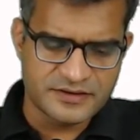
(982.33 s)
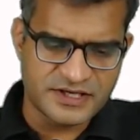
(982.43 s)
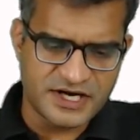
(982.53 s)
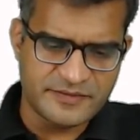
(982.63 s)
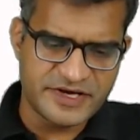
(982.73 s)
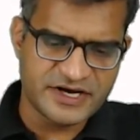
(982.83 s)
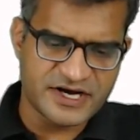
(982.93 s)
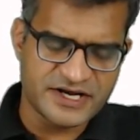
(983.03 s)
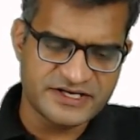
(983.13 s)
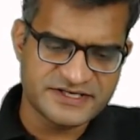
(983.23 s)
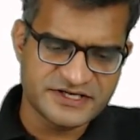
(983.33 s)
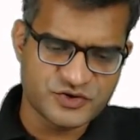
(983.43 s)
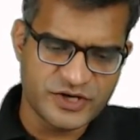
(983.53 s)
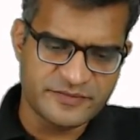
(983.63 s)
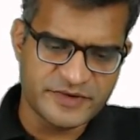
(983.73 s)
Ameya Kane is saying,
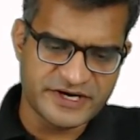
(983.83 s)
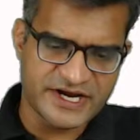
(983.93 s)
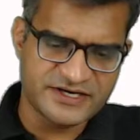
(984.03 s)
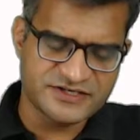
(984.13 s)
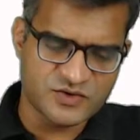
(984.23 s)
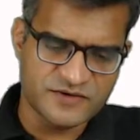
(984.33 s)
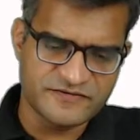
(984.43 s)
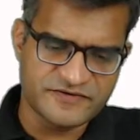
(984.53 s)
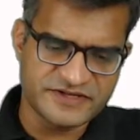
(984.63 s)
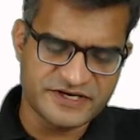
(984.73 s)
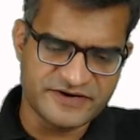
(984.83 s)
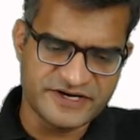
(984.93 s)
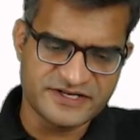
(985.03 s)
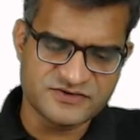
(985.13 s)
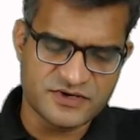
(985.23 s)
should I repeat CAT? Scored 53, 20
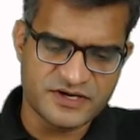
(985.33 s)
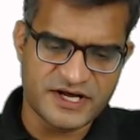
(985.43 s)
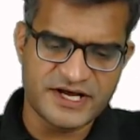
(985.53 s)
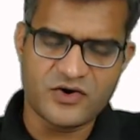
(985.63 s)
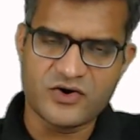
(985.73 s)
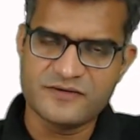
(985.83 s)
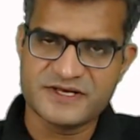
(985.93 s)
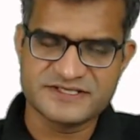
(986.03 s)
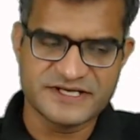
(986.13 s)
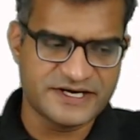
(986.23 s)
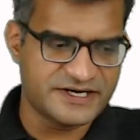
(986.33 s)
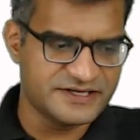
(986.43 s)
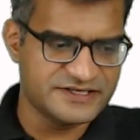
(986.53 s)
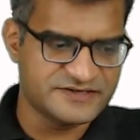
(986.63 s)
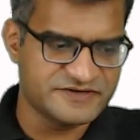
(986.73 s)
years old. I always get
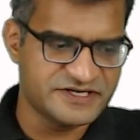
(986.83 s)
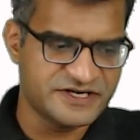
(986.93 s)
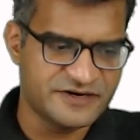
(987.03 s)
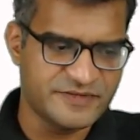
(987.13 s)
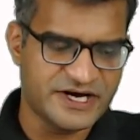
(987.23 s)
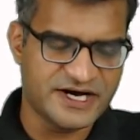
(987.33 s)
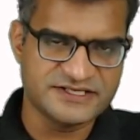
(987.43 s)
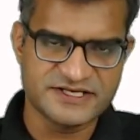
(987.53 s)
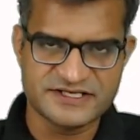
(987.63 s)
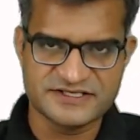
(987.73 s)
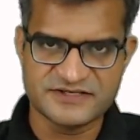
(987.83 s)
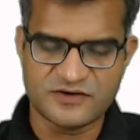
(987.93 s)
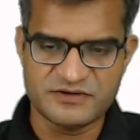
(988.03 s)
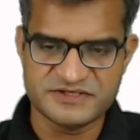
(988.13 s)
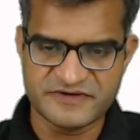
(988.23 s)
this question, and my answer is
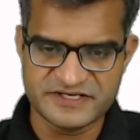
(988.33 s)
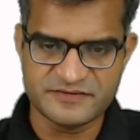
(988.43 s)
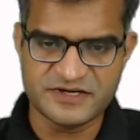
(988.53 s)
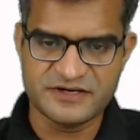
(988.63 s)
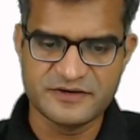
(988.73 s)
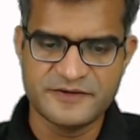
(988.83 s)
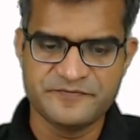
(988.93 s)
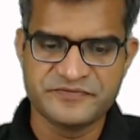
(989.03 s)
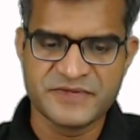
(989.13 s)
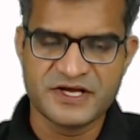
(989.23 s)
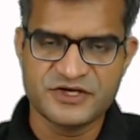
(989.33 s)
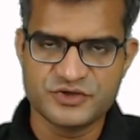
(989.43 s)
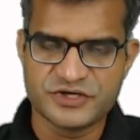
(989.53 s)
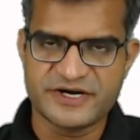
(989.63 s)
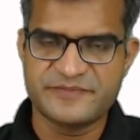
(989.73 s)
always very similar. You
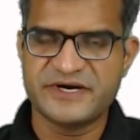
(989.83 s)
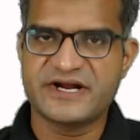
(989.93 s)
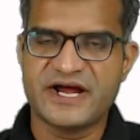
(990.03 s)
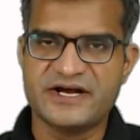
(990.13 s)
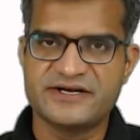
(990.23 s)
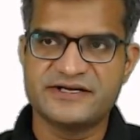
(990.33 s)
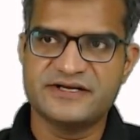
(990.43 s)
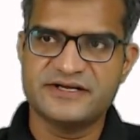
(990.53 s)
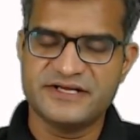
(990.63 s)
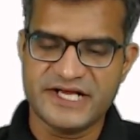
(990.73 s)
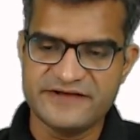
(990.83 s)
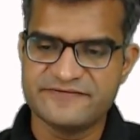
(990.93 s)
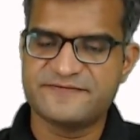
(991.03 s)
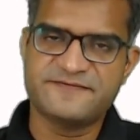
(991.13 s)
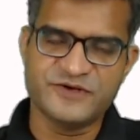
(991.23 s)
should repeat CAT
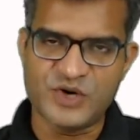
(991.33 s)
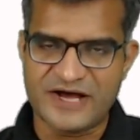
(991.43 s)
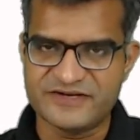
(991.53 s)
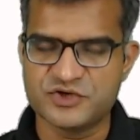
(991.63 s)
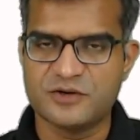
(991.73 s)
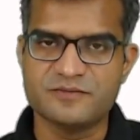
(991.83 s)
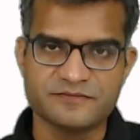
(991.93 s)
if you have a job.